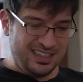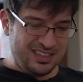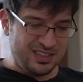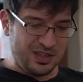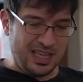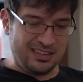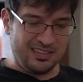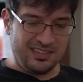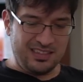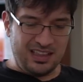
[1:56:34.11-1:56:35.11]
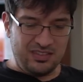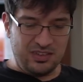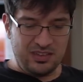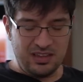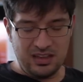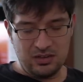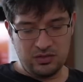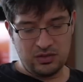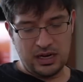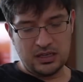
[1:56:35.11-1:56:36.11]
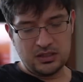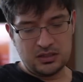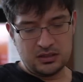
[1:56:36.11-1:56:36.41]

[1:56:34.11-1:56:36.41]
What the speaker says: So that's just a little strange